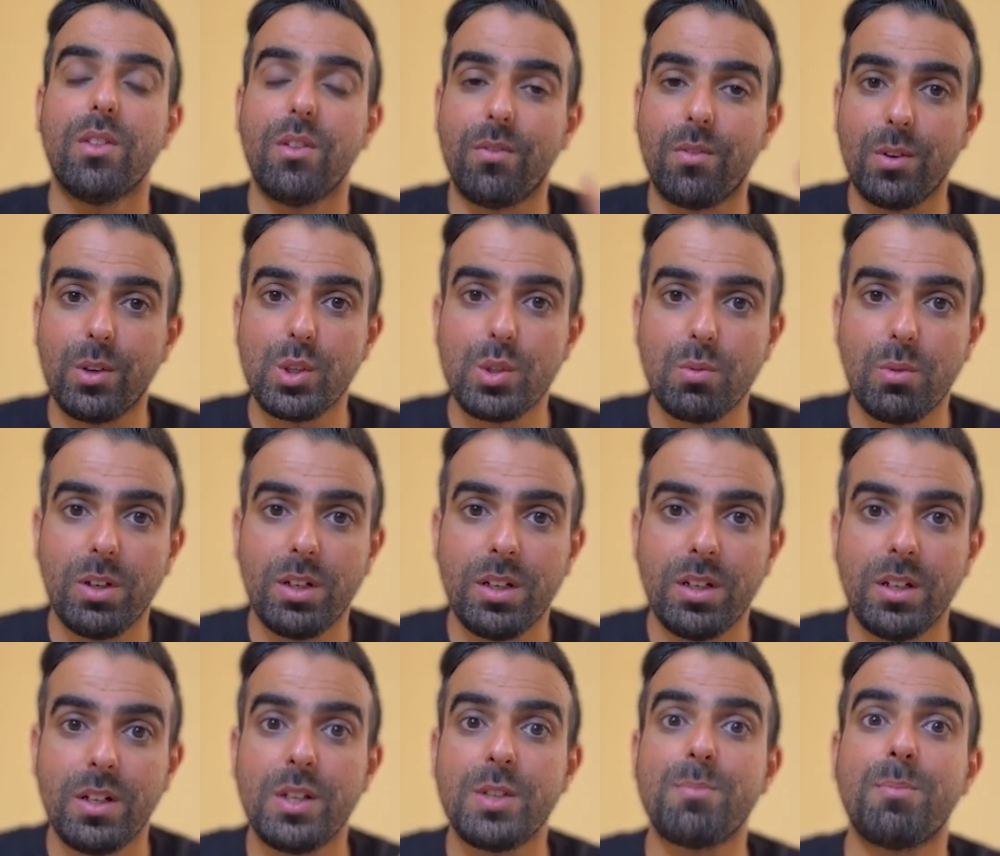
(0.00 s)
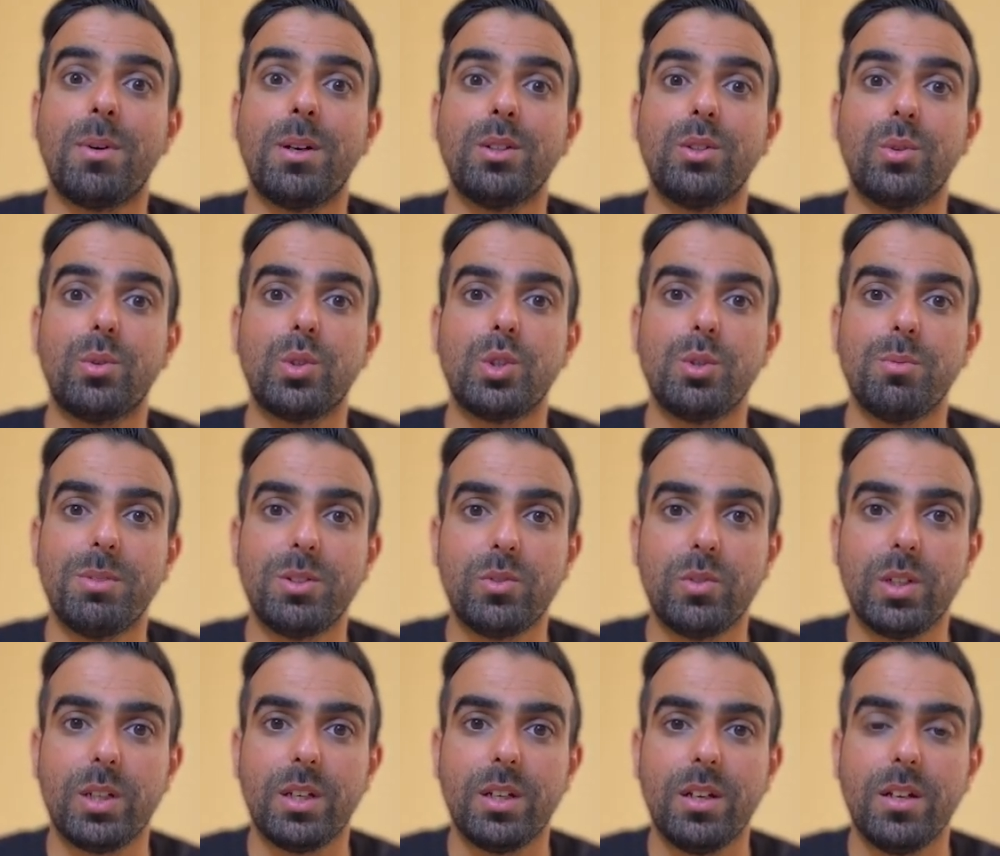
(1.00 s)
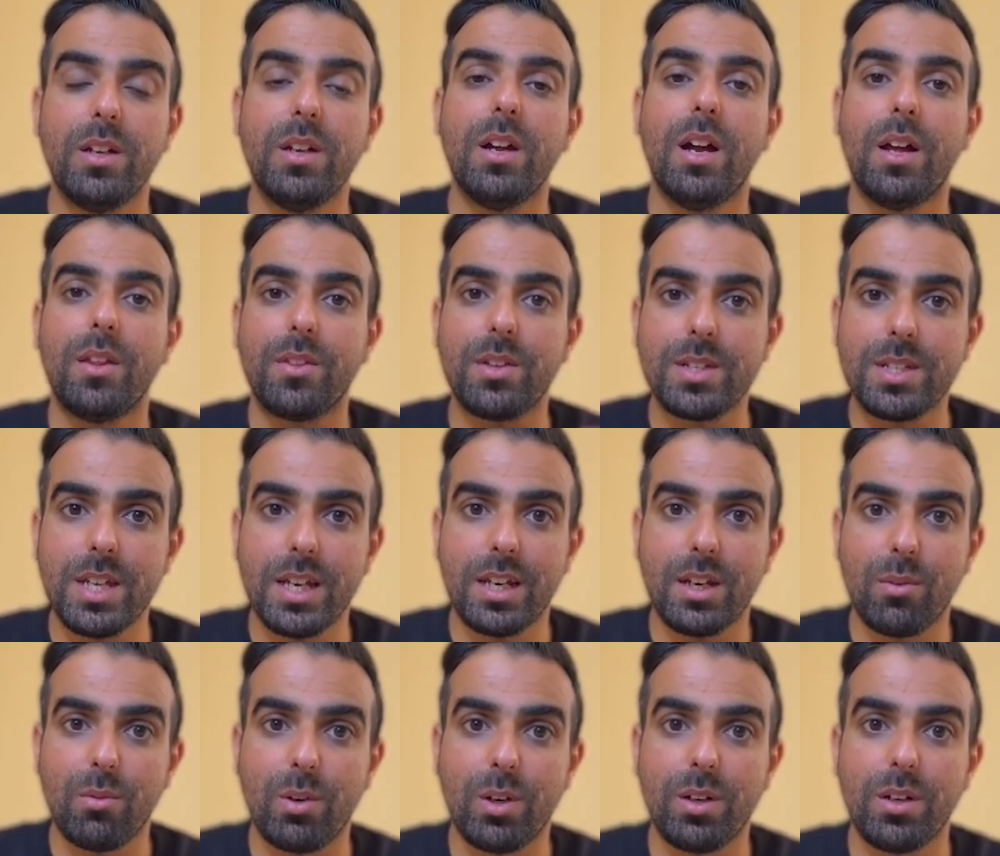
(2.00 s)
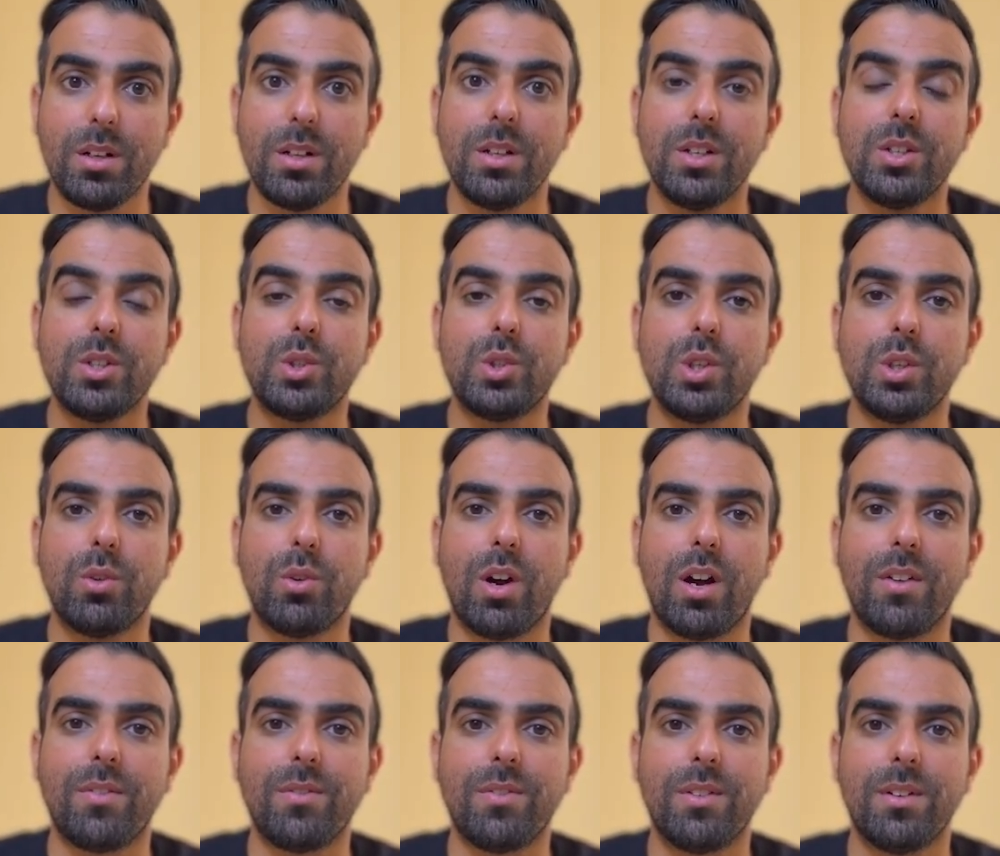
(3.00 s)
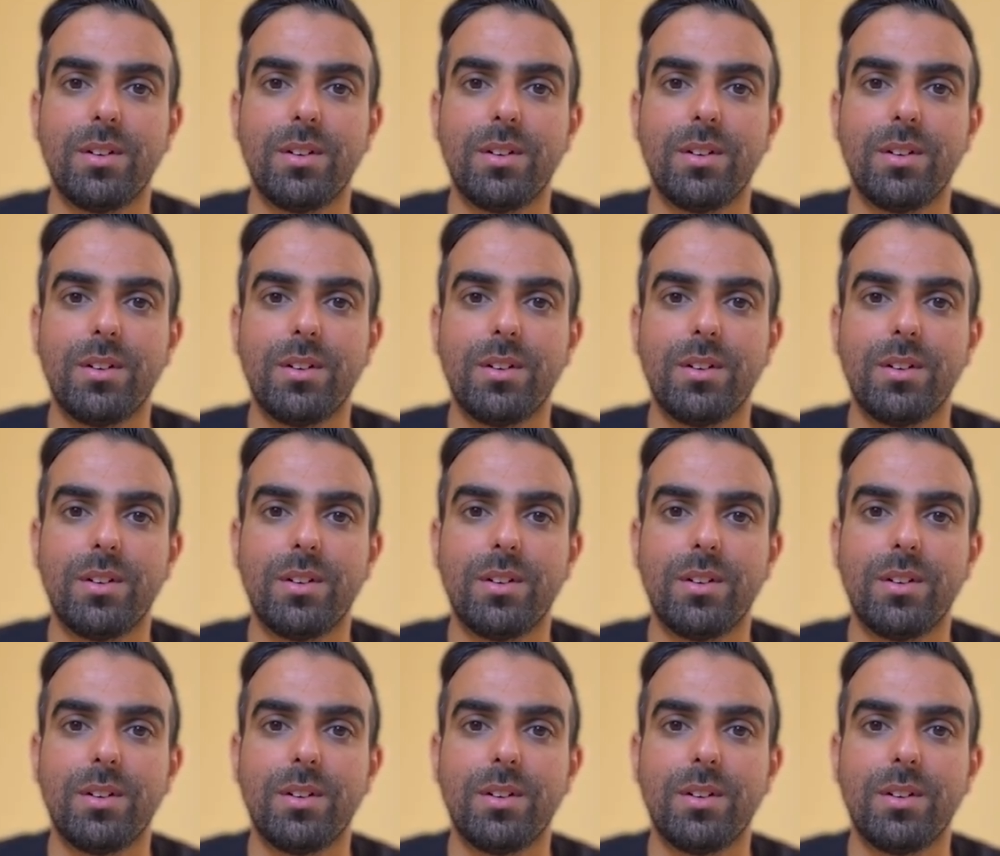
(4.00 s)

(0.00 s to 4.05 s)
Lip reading: The first one is pytorch-geometric and the second one is Jraph.